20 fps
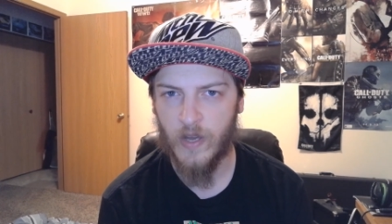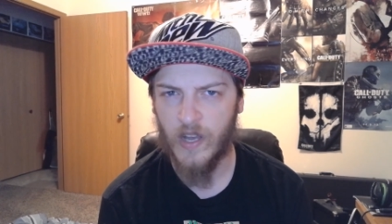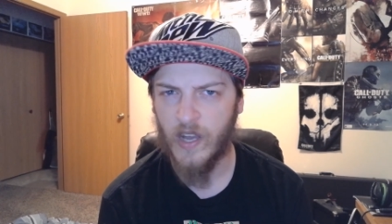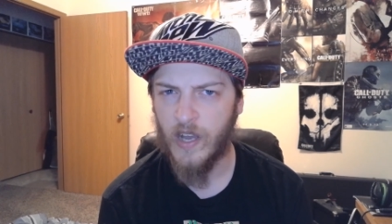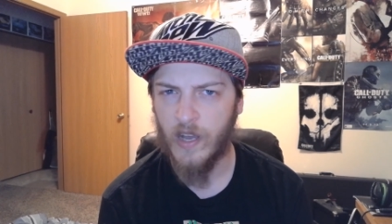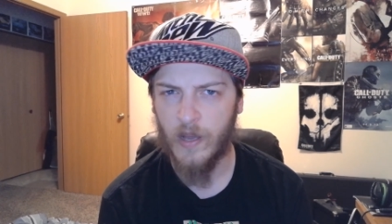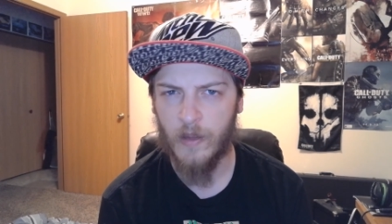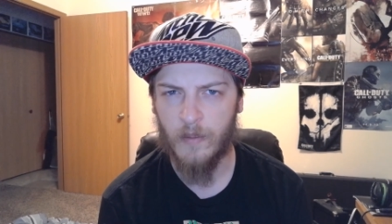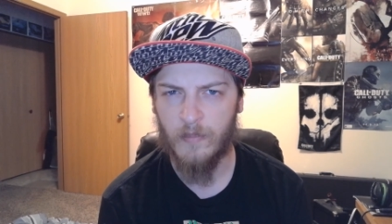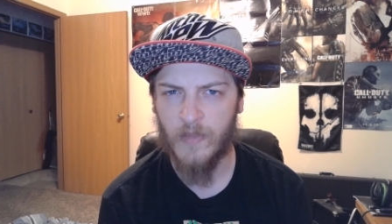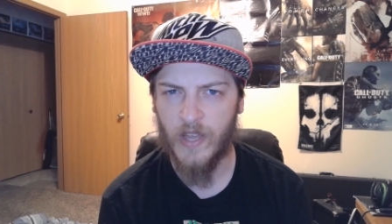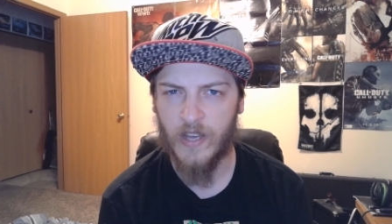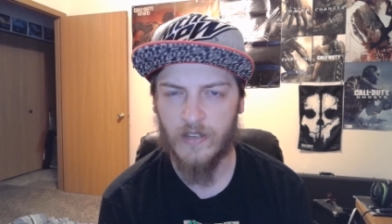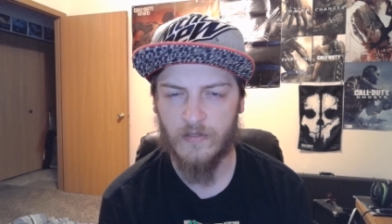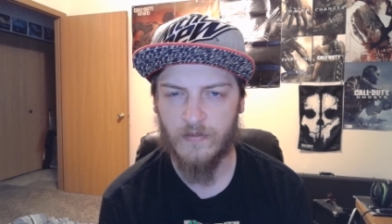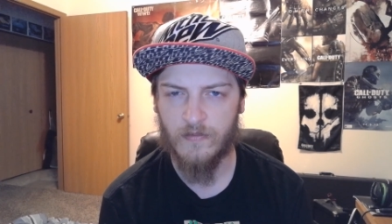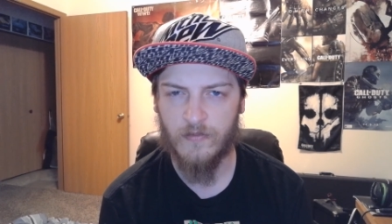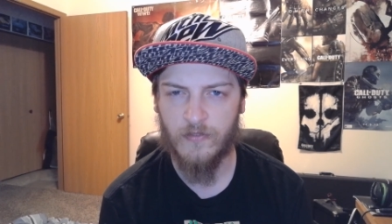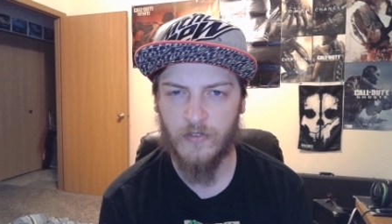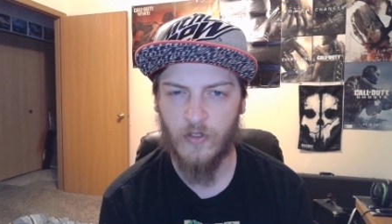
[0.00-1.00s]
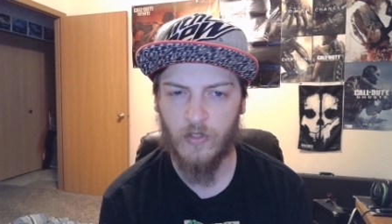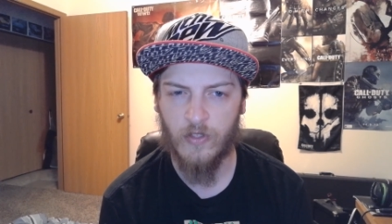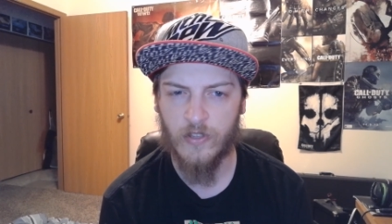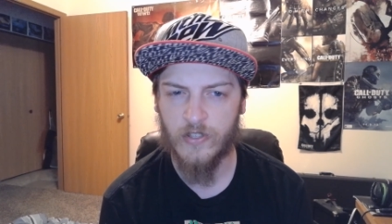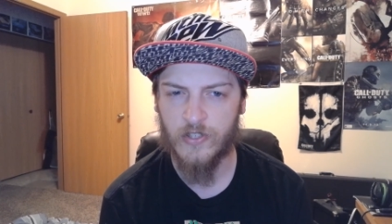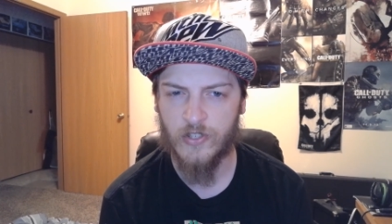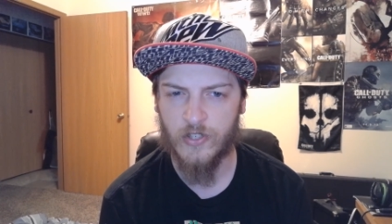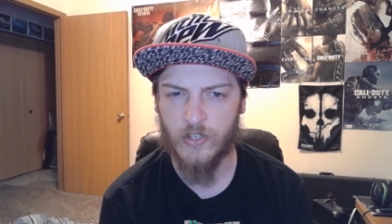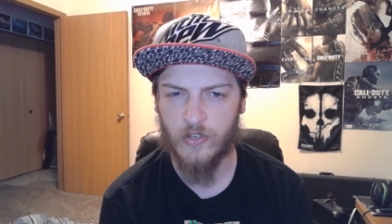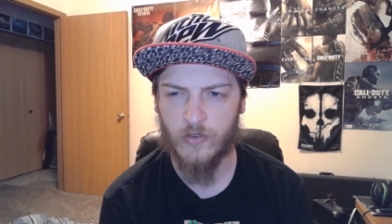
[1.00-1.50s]
I'm not fully
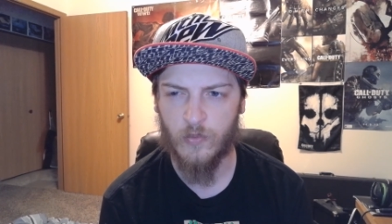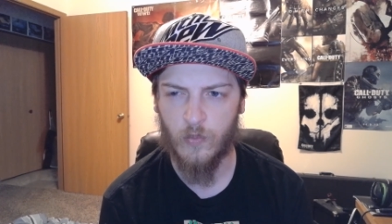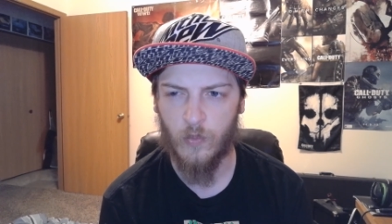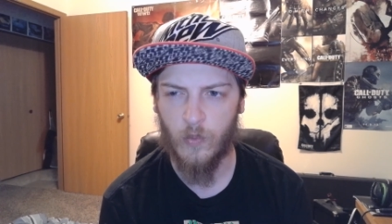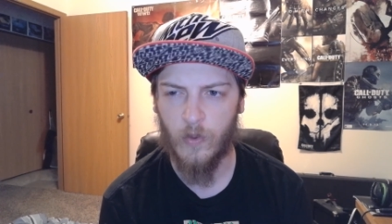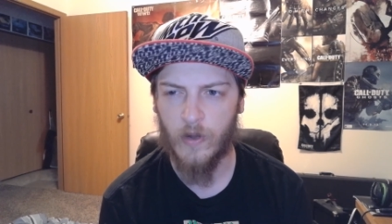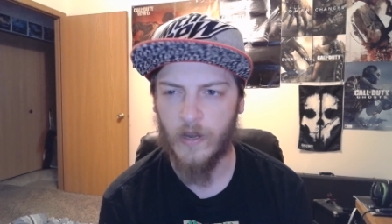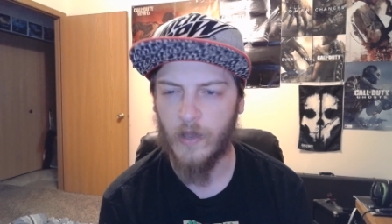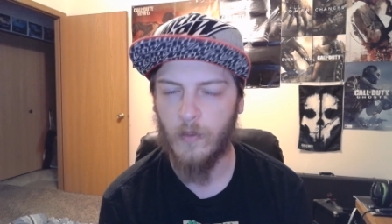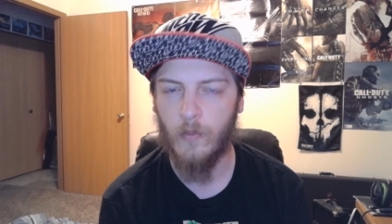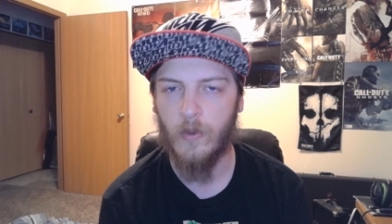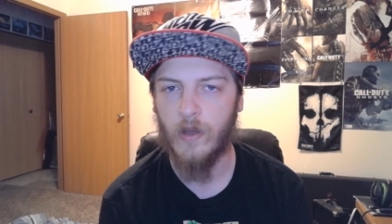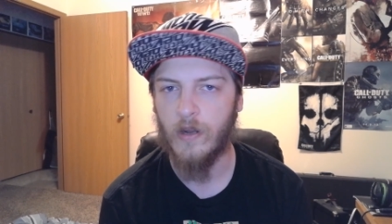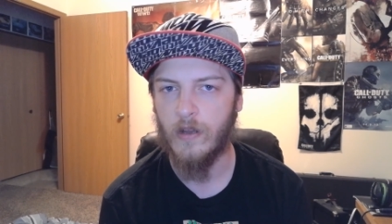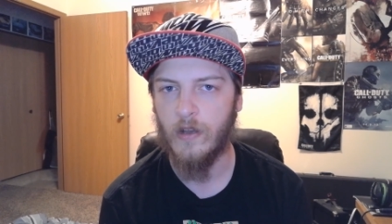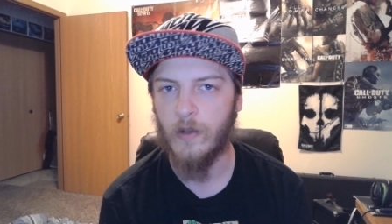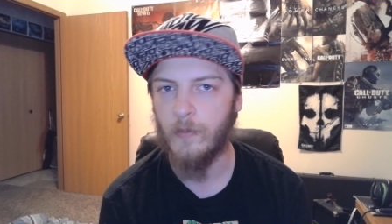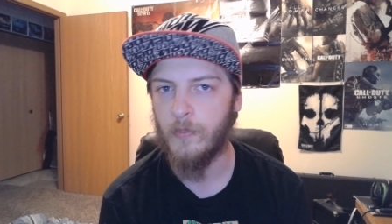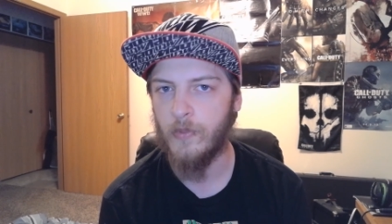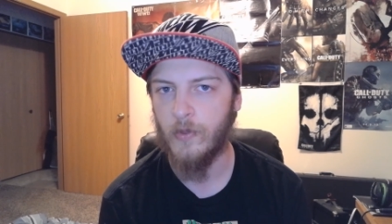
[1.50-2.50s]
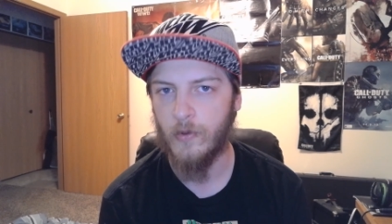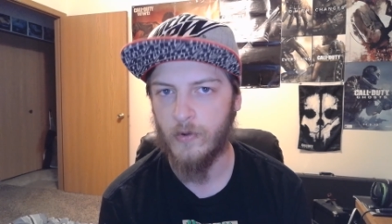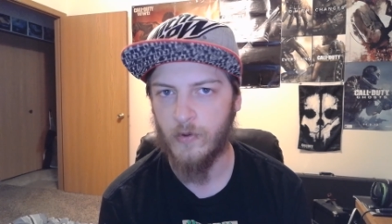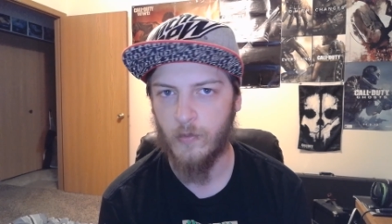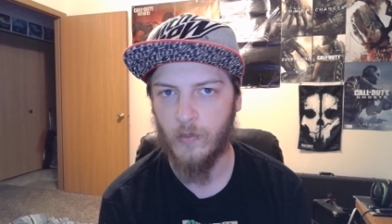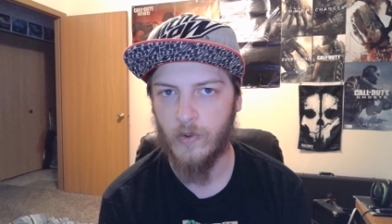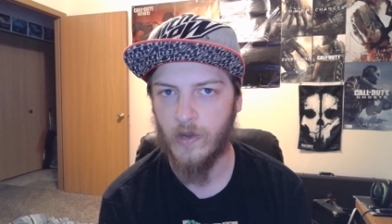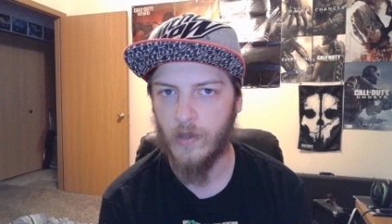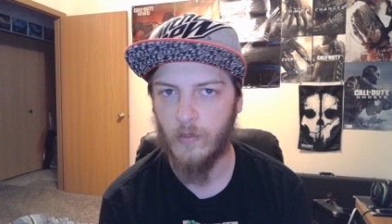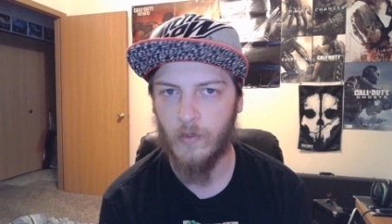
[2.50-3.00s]
sure what I want to upload or
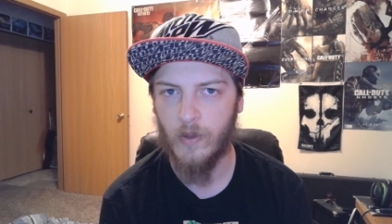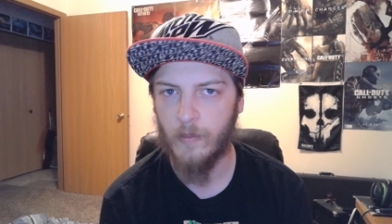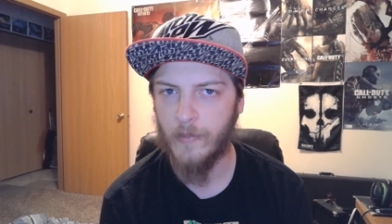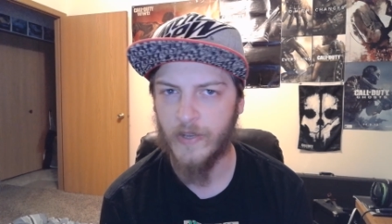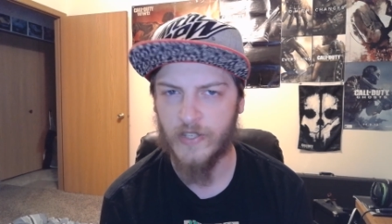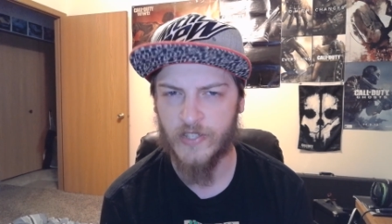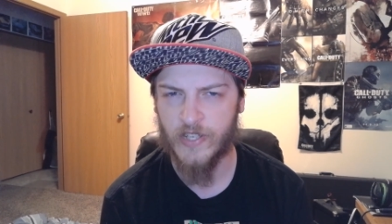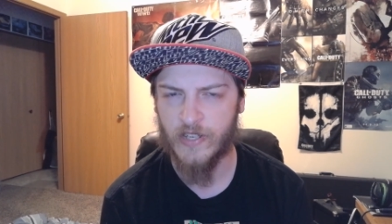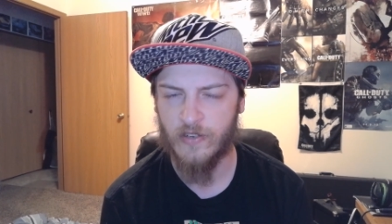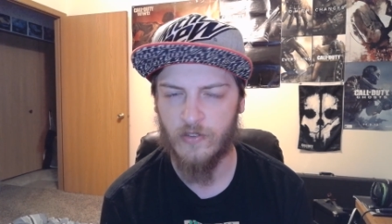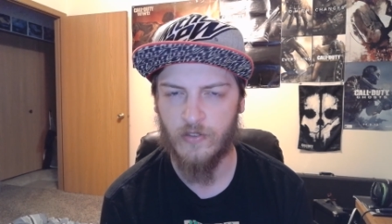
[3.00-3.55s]
what I want my channel to